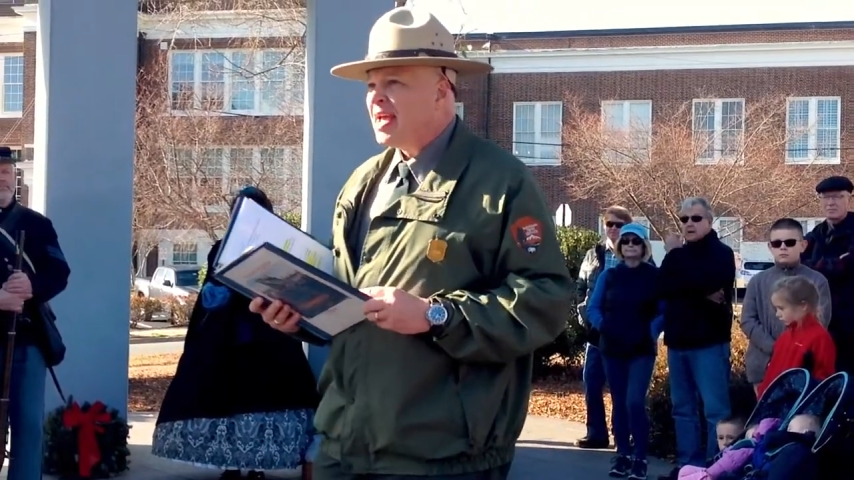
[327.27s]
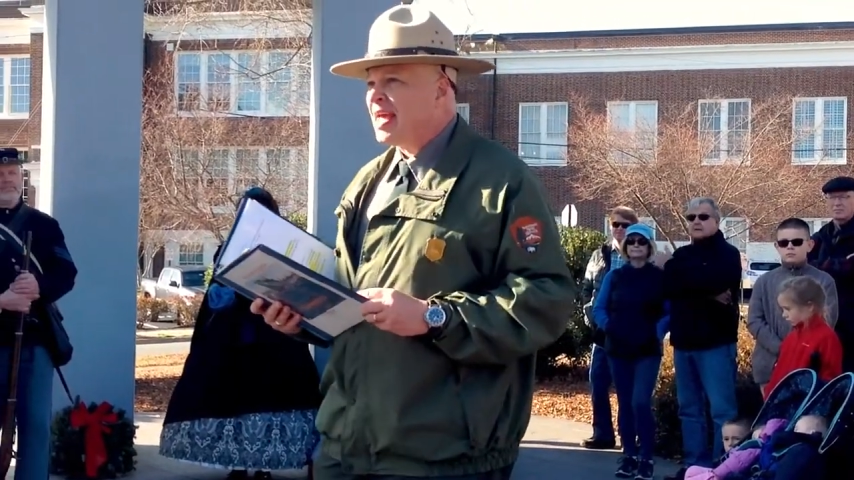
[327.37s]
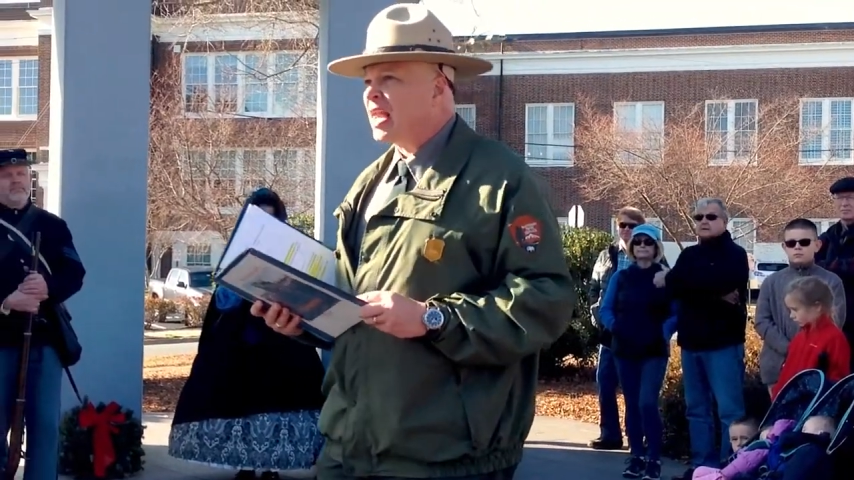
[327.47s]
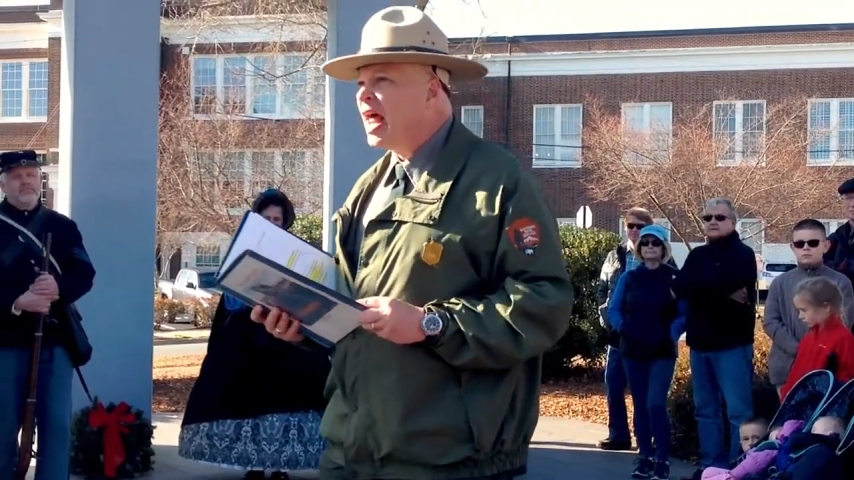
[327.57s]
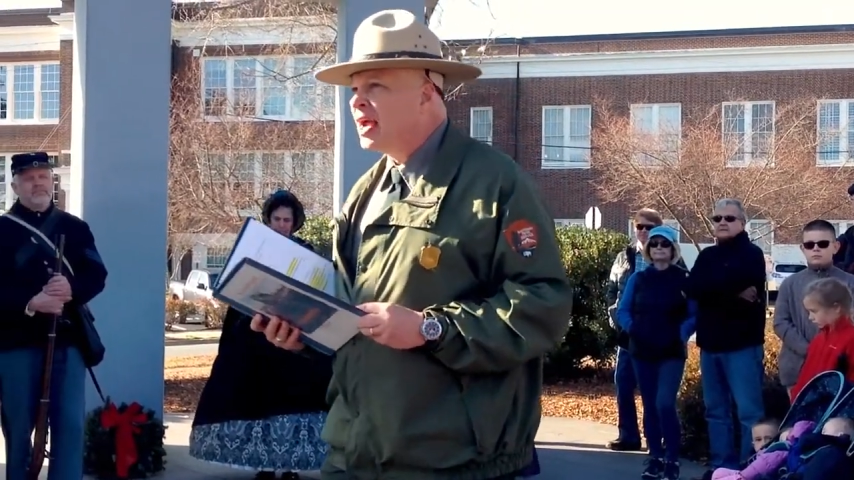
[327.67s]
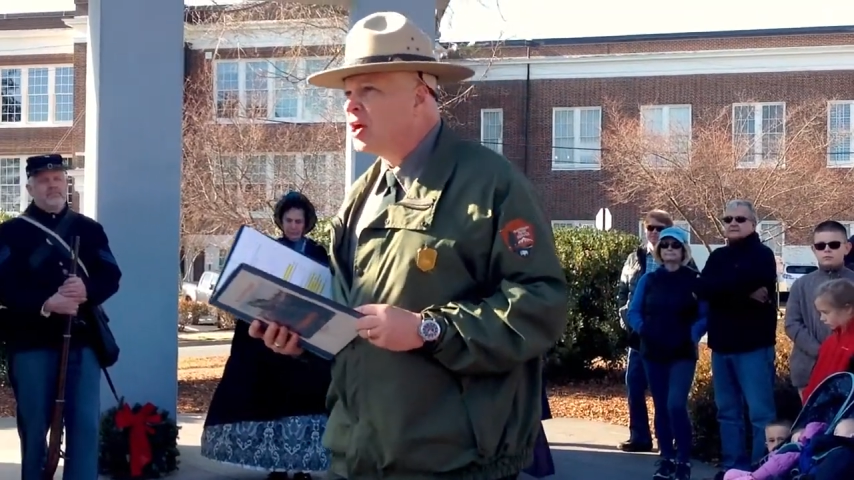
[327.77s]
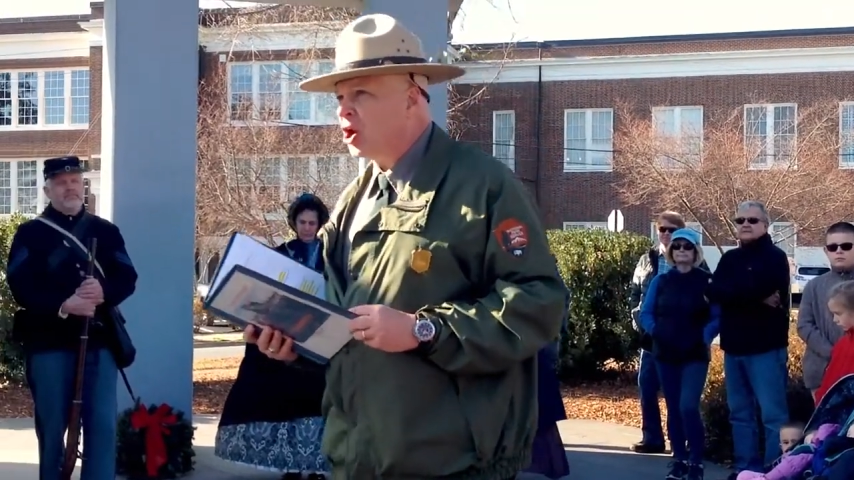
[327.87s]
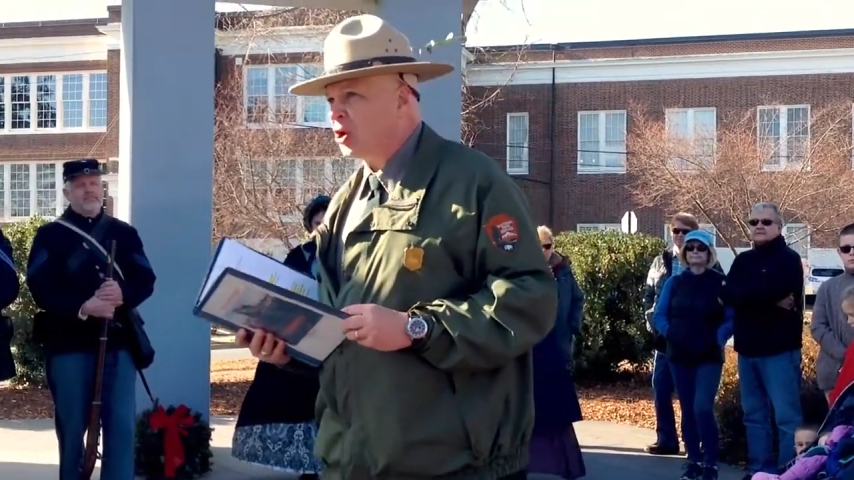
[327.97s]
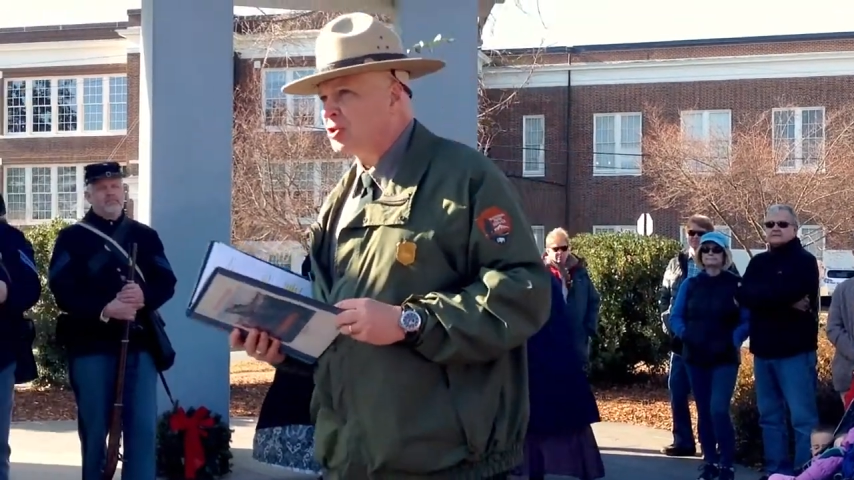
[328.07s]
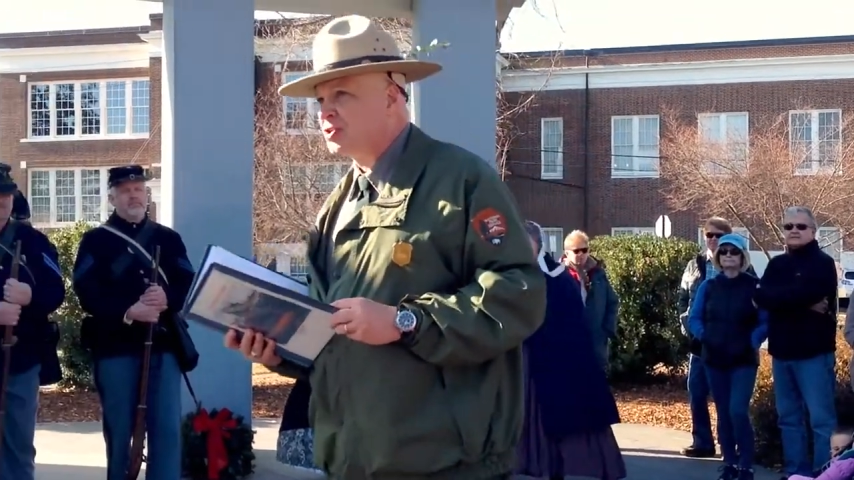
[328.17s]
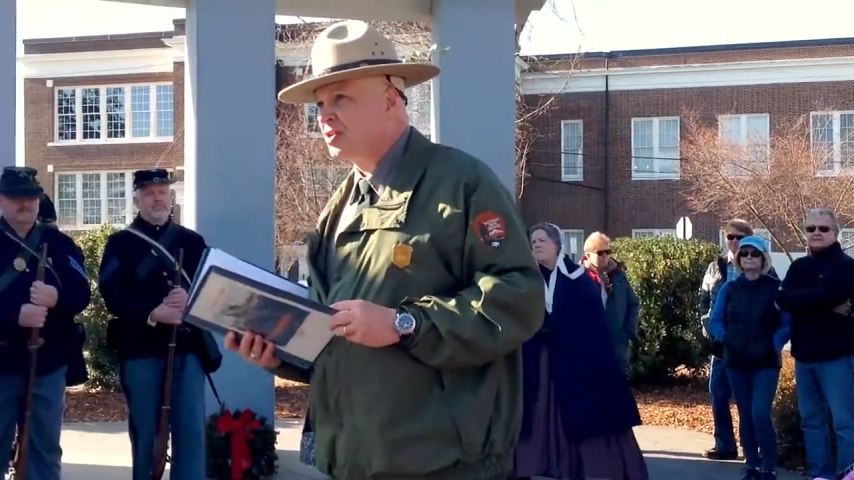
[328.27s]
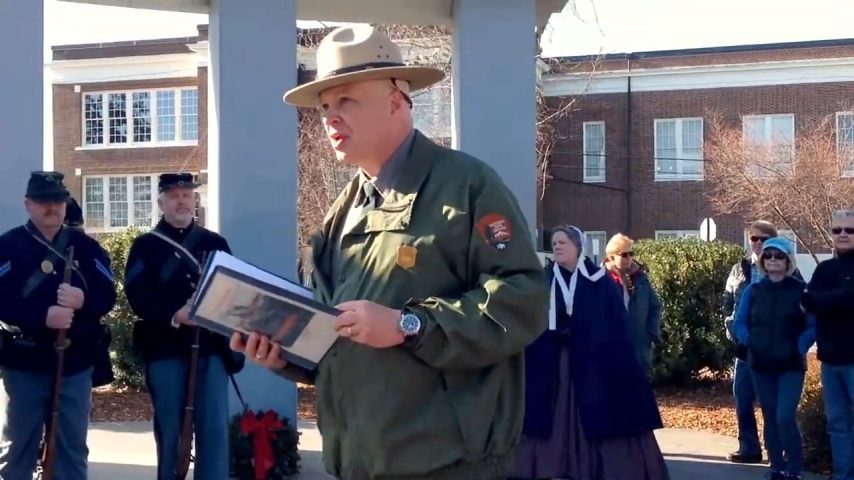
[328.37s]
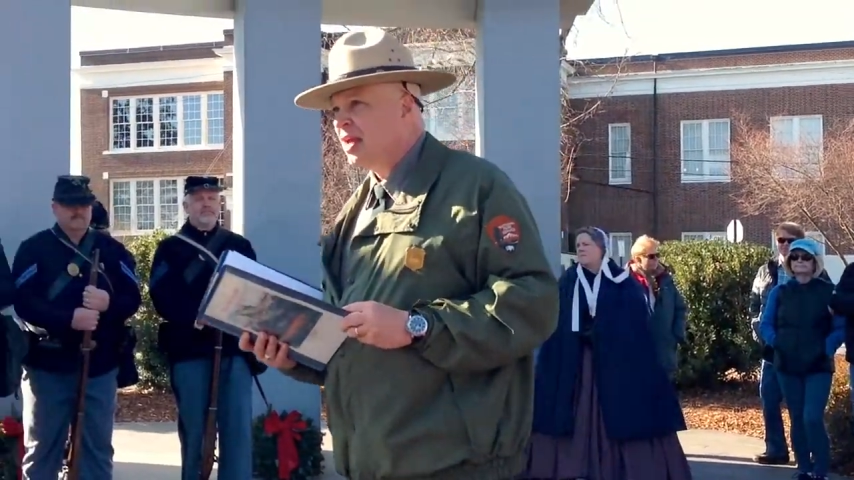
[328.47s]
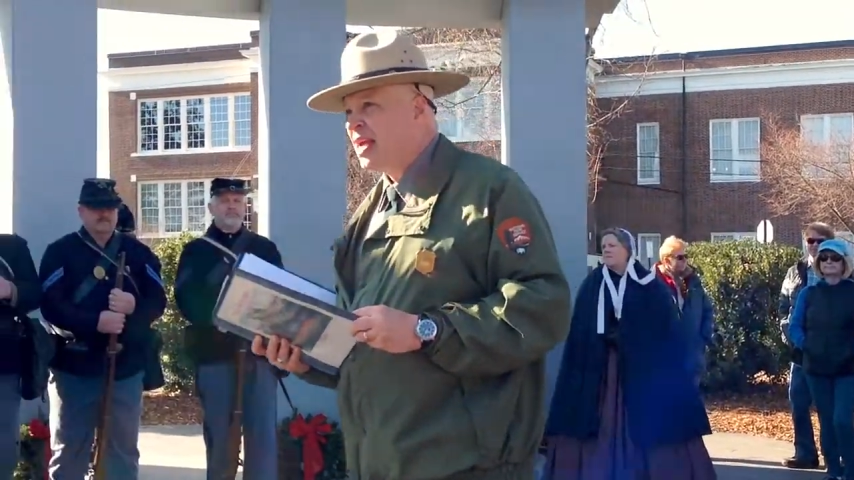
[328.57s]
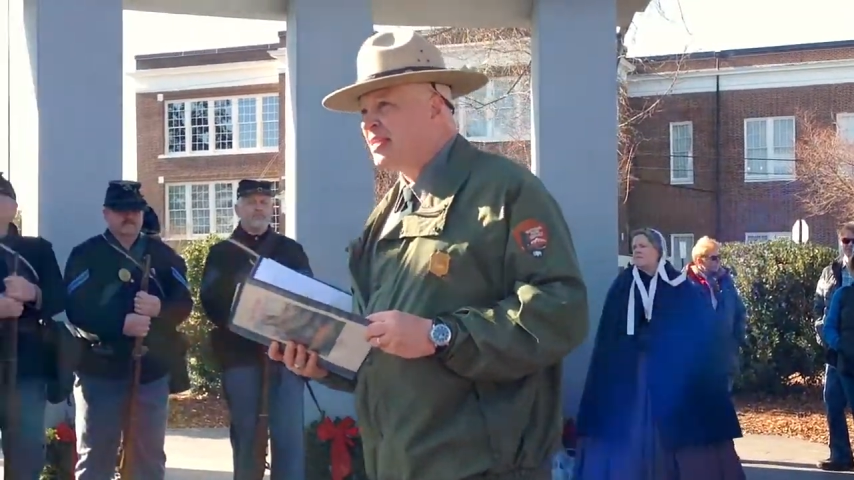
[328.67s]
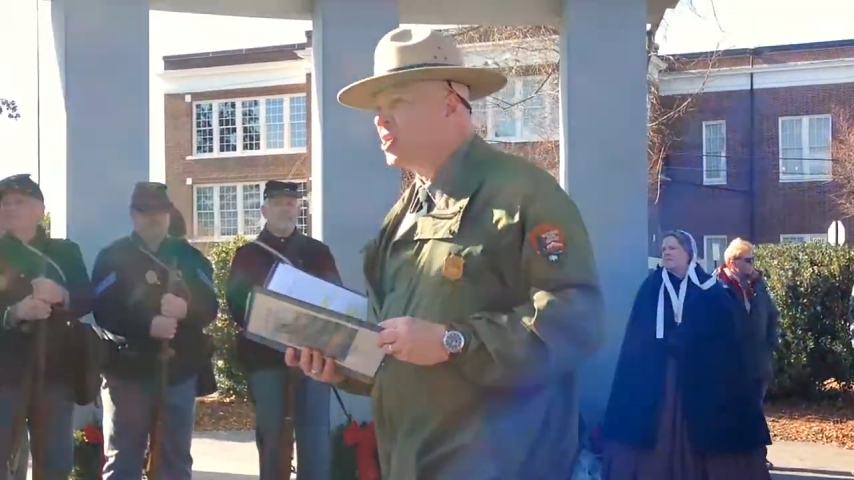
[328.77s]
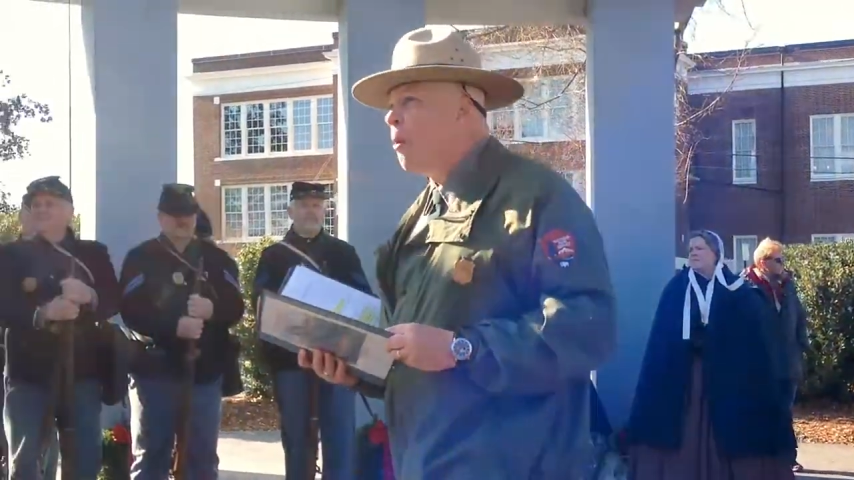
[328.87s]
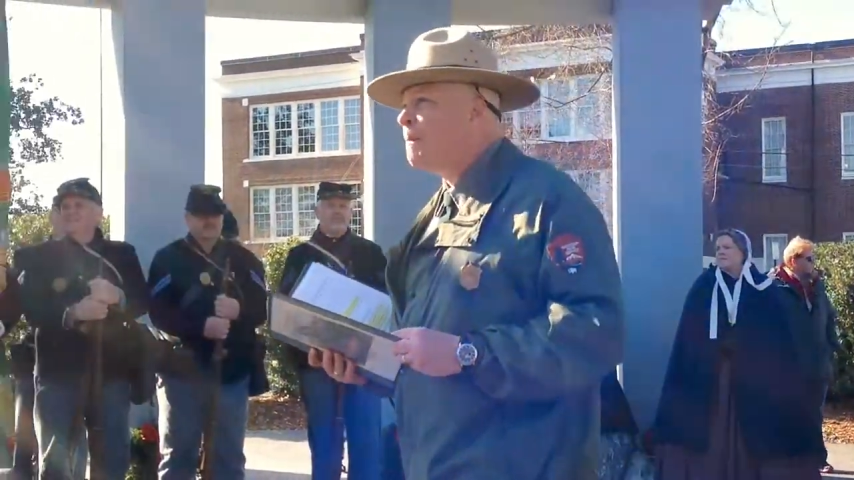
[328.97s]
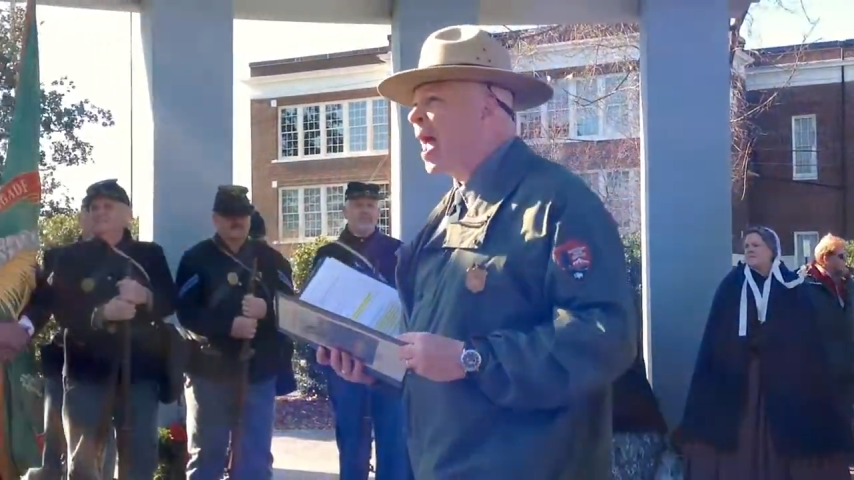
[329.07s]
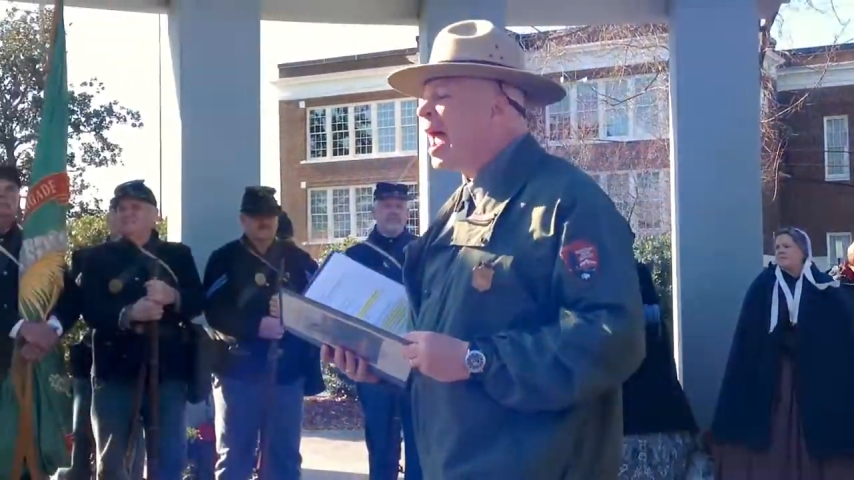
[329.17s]
it lingers. It's
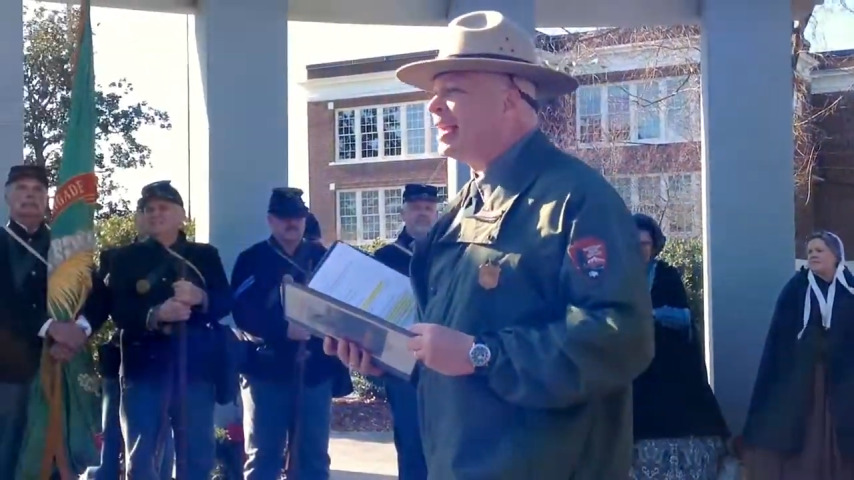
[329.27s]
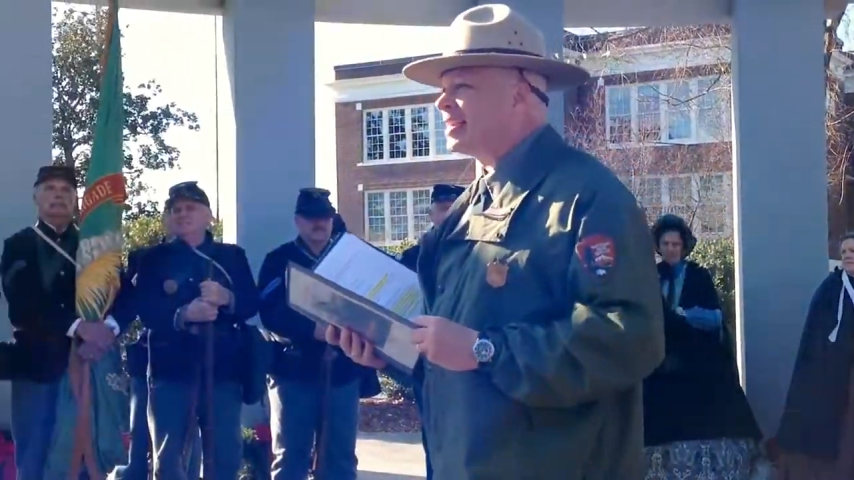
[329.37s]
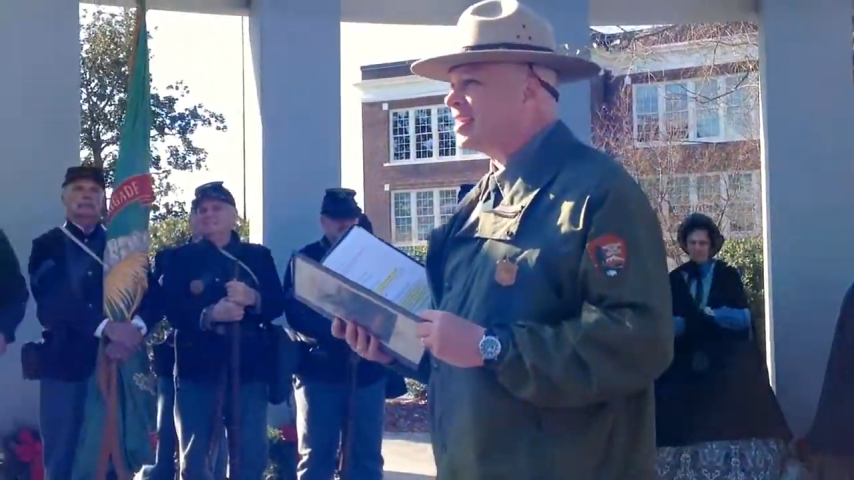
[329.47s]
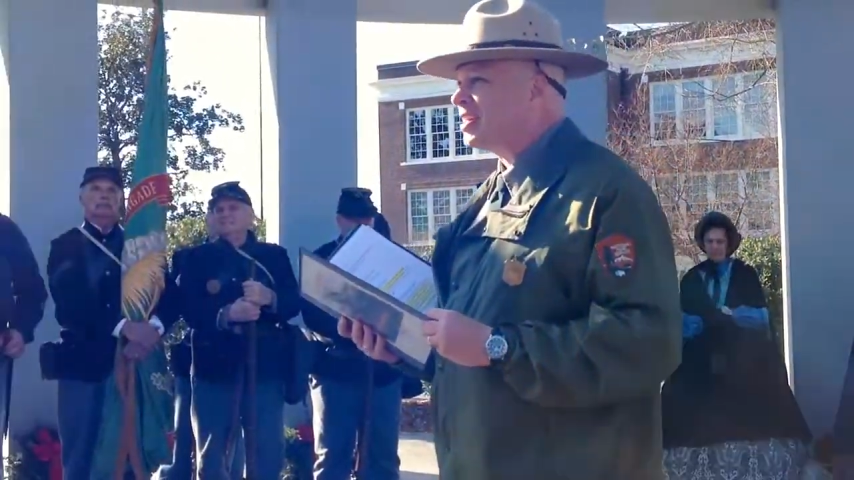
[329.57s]
opaque.